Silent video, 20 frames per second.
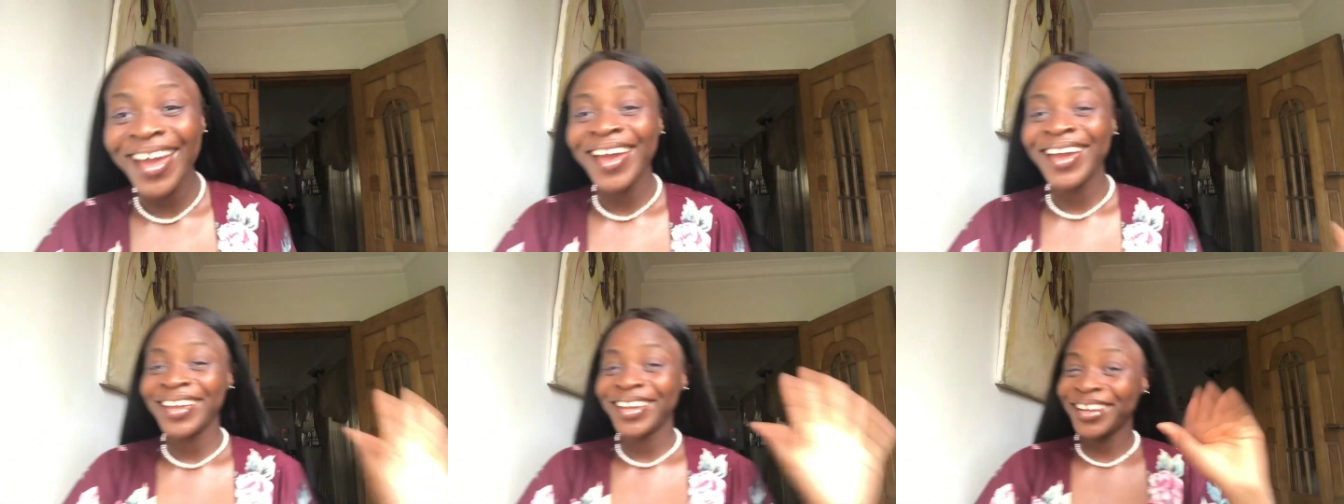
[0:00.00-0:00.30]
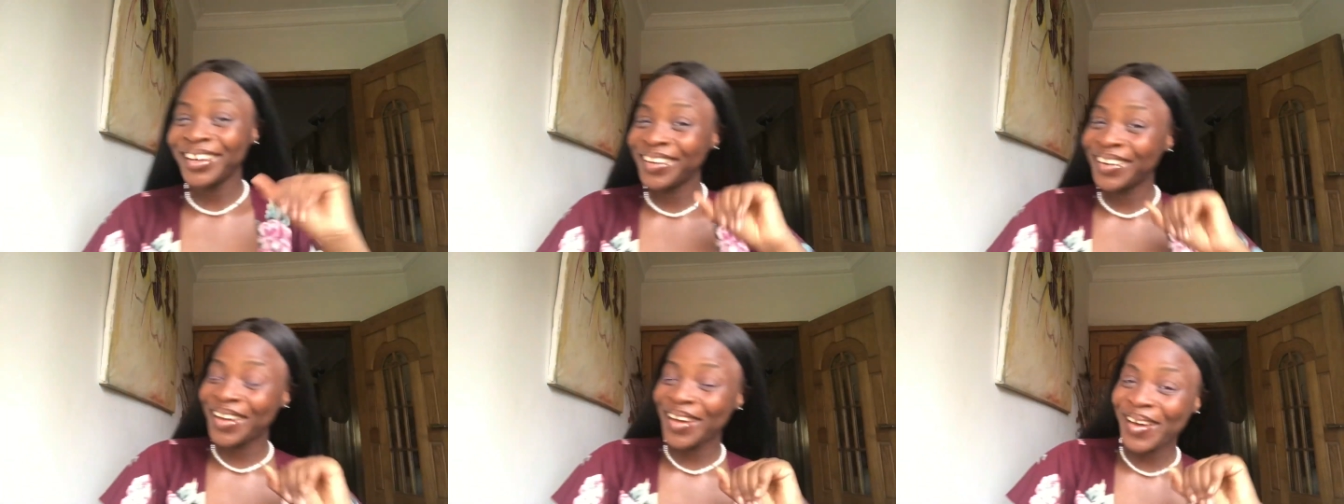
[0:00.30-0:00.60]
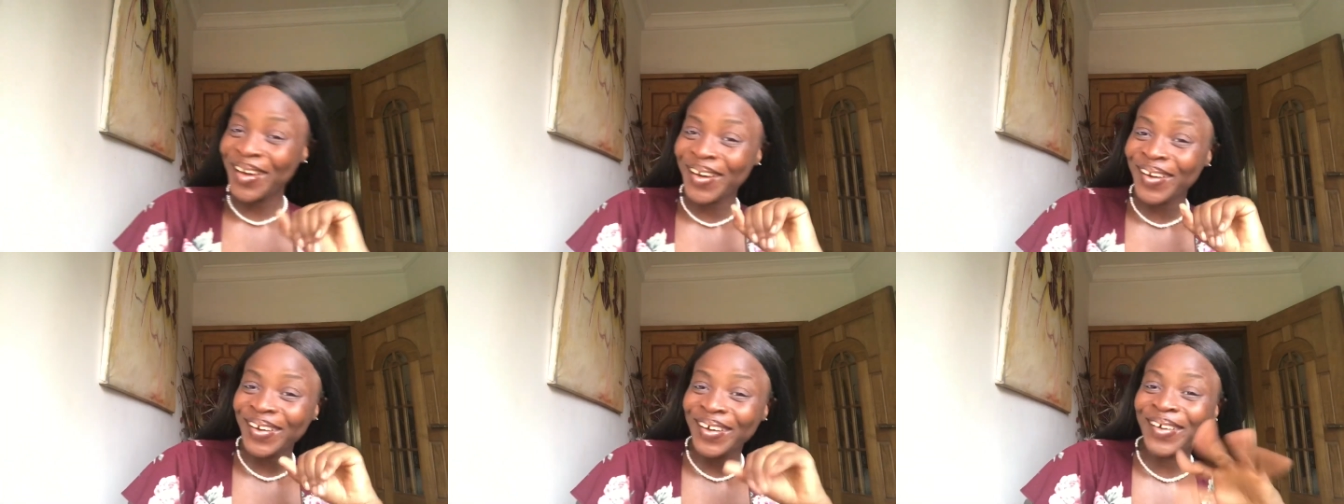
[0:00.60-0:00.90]
You know,
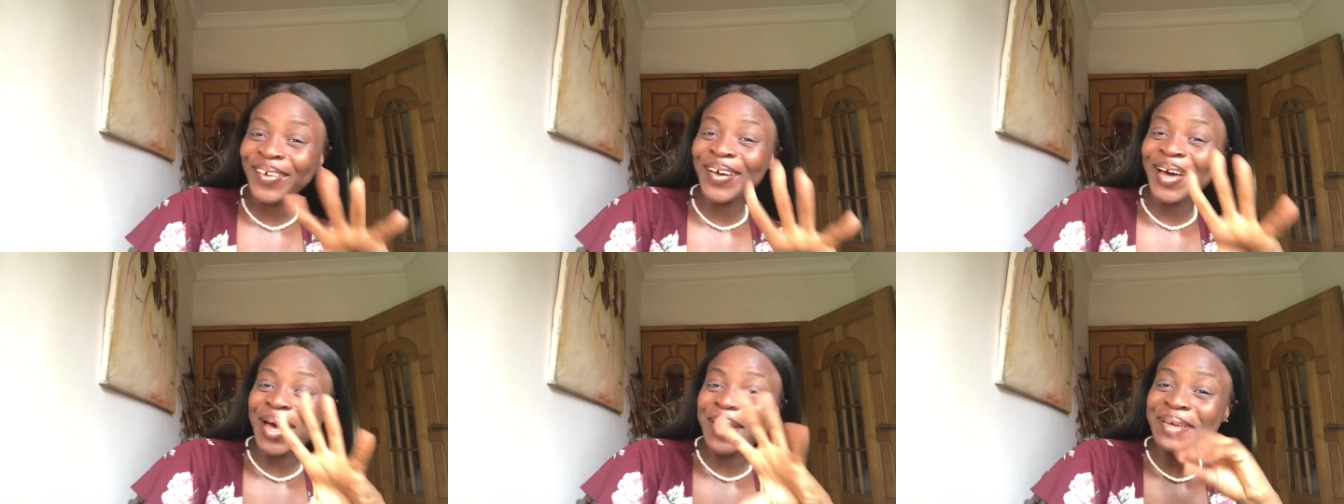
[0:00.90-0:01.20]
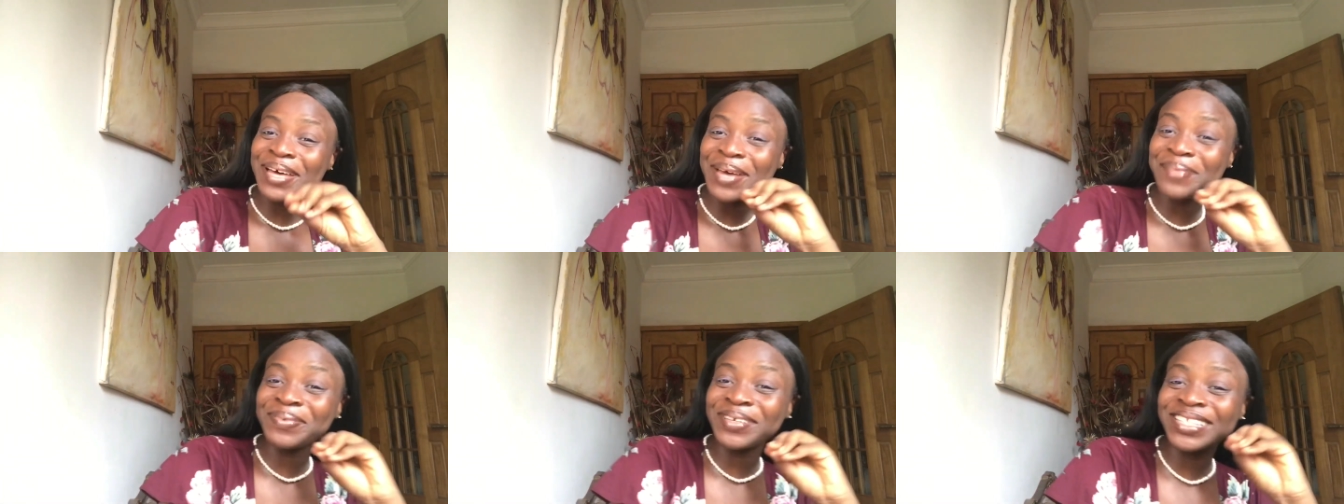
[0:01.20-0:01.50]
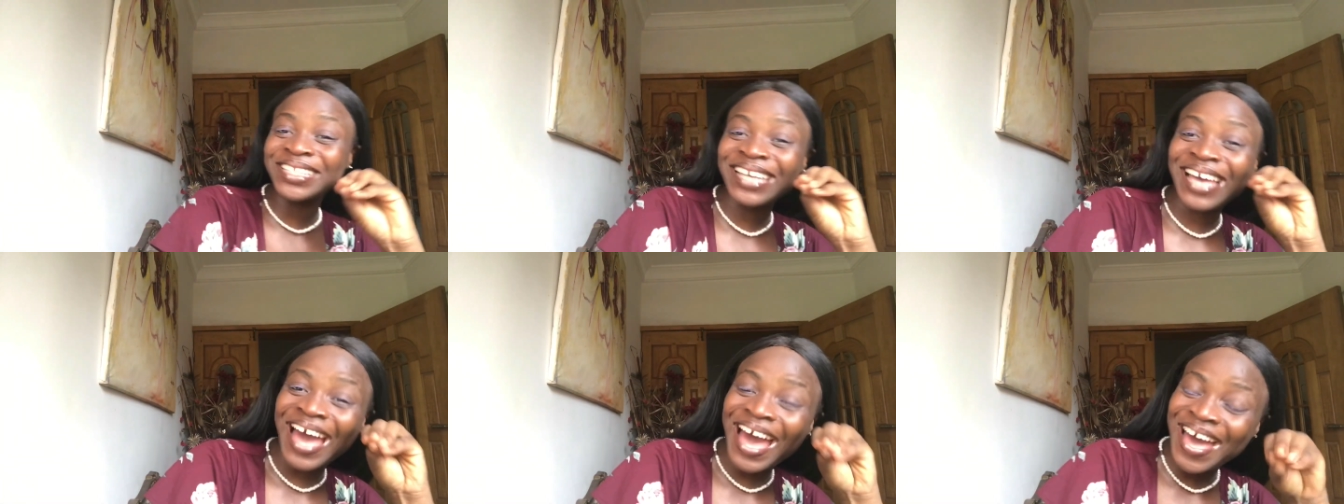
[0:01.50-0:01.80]
I'm happy
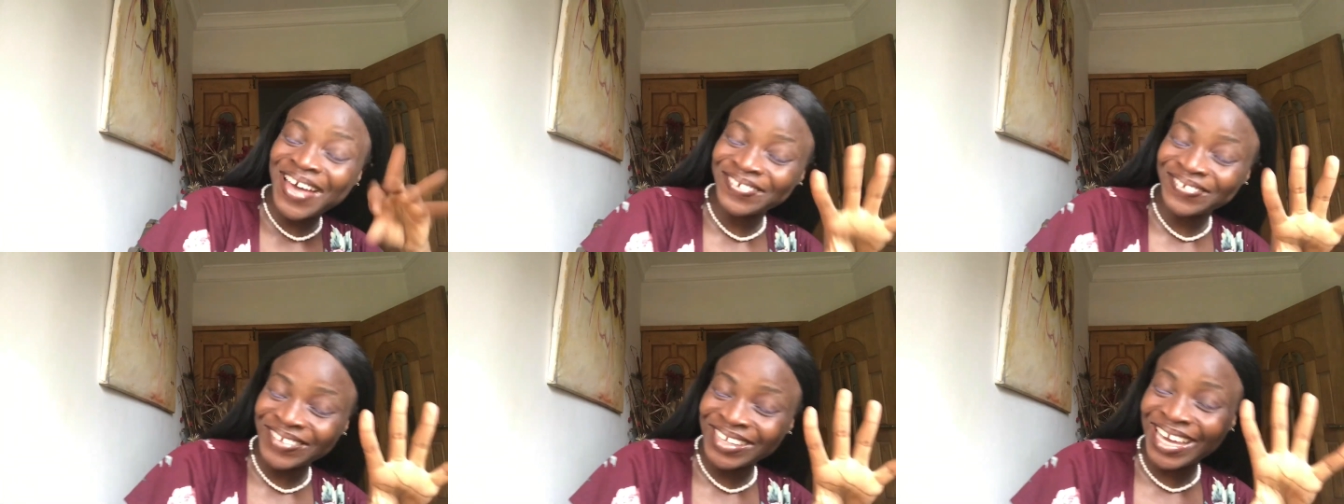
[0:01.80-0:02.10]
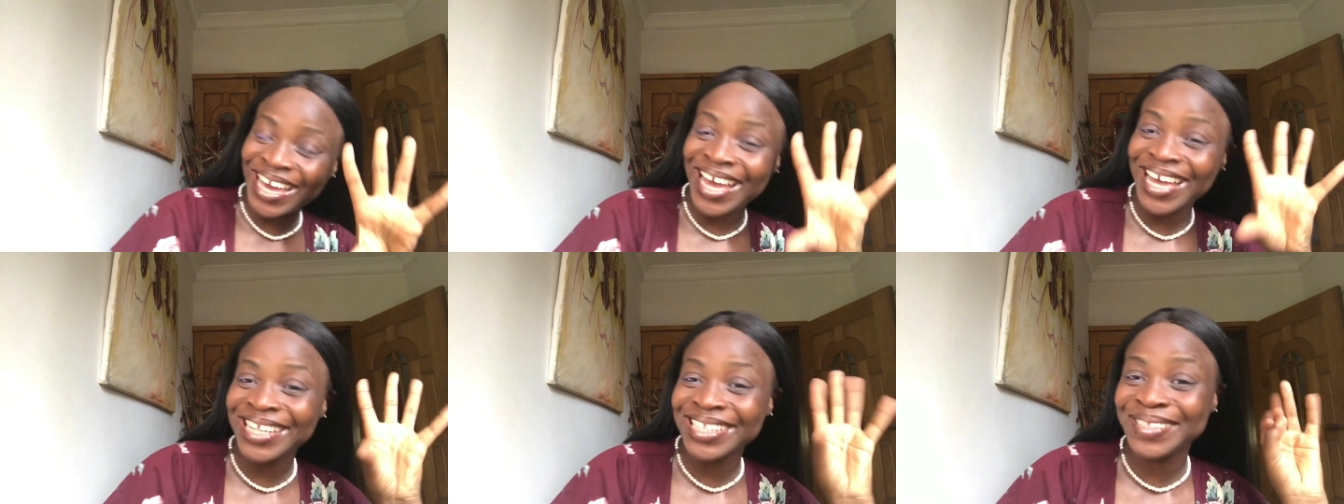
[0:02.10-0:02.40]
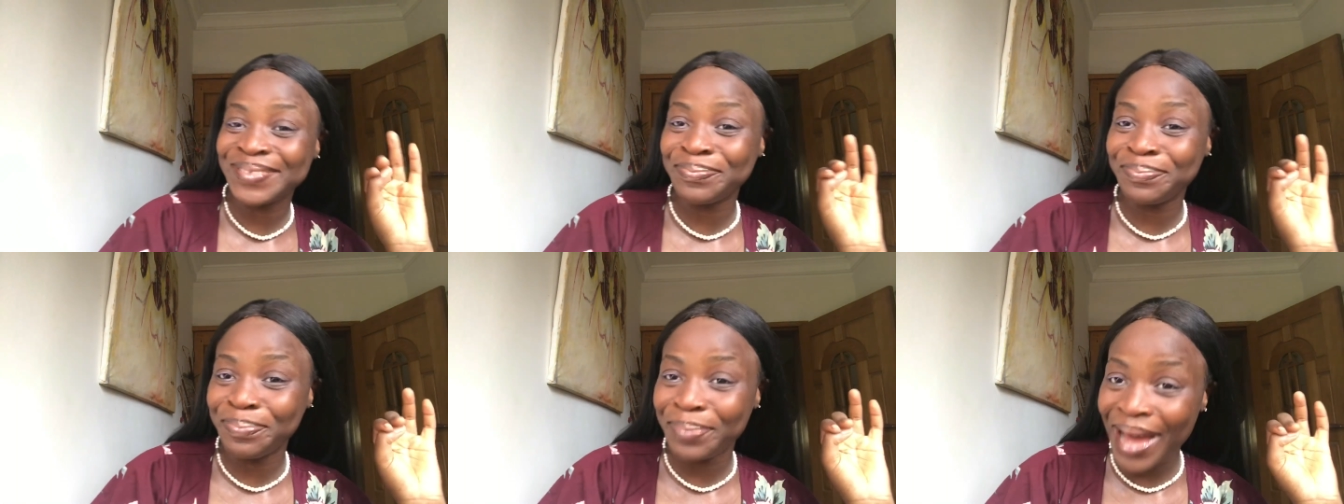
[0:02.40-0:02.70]
to have you guys
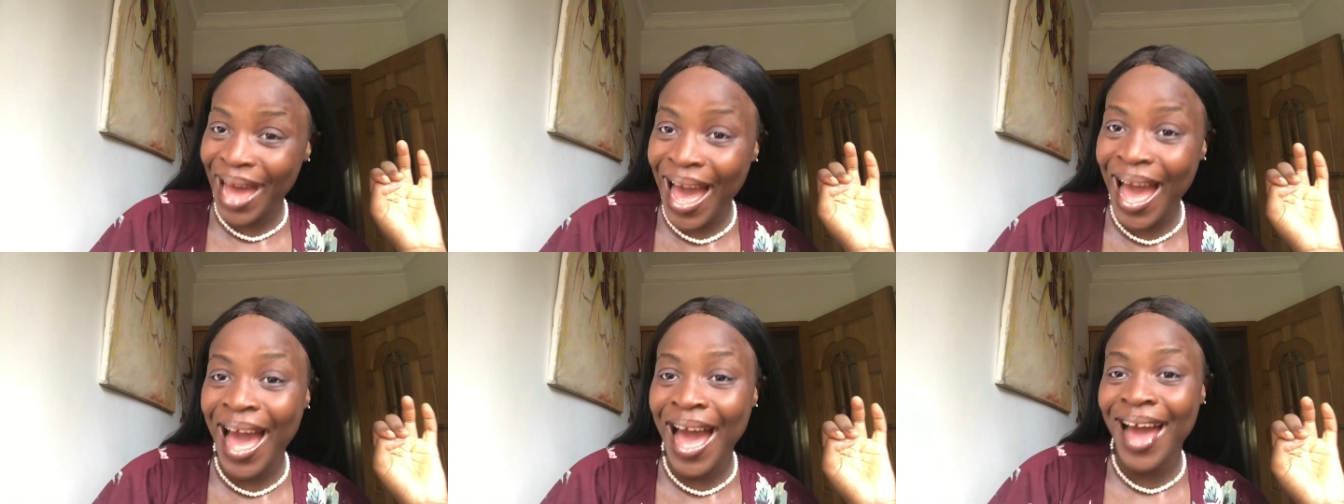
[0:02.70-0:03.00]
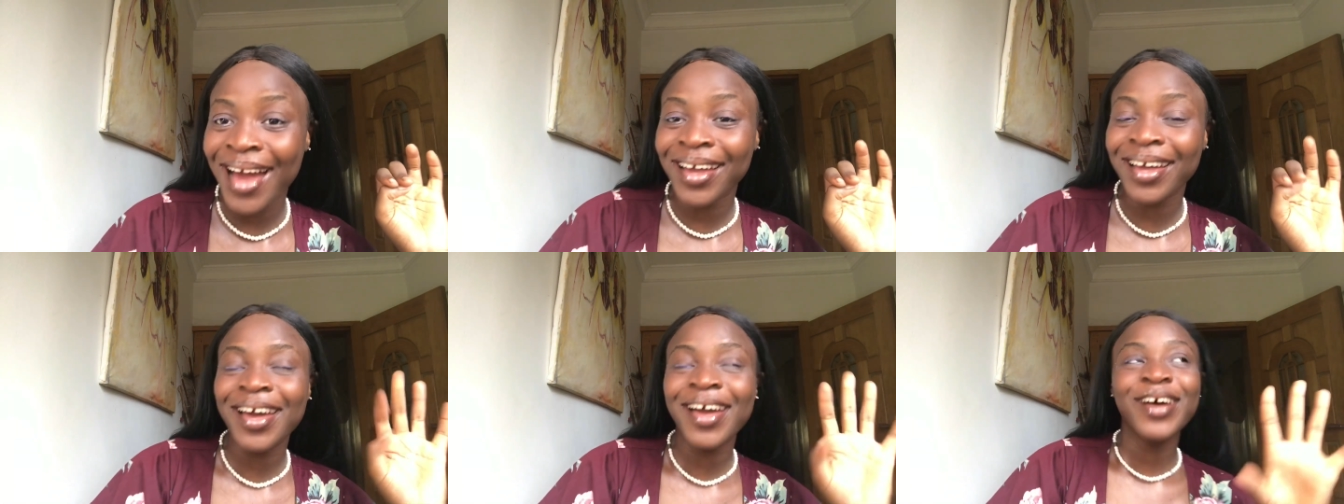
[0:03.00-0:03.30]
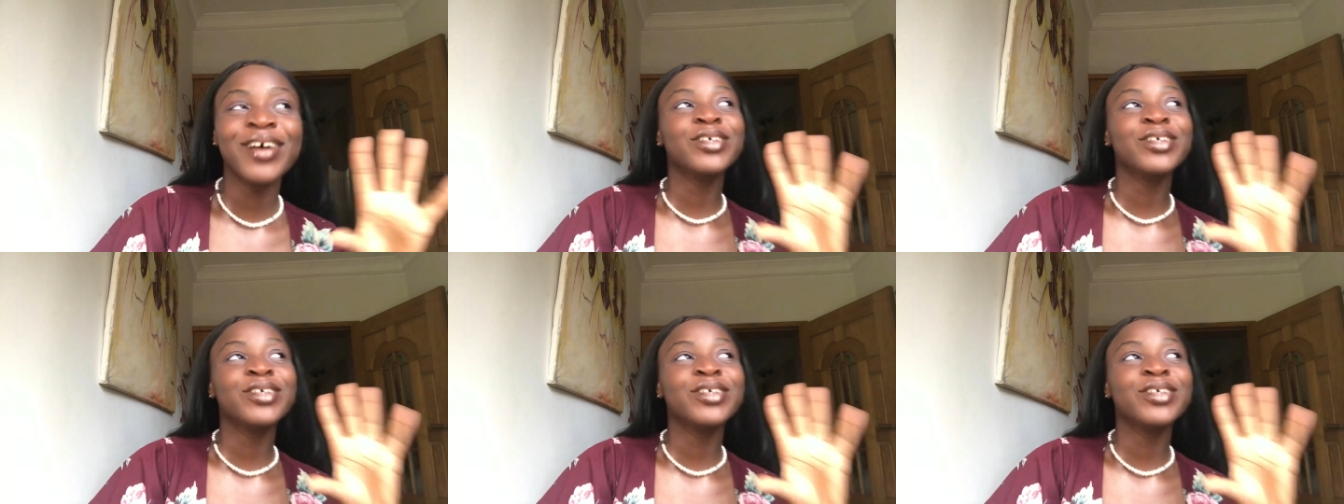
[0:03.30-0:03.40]
back.